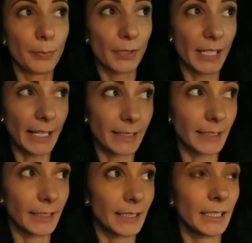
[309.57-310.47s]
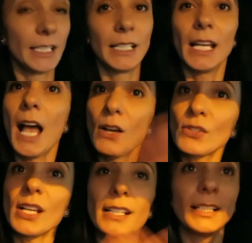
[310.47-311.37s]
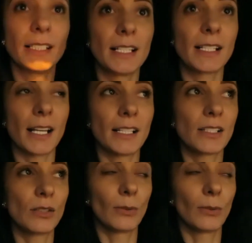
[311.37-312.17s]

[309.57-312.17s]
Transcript: presented outside and inside.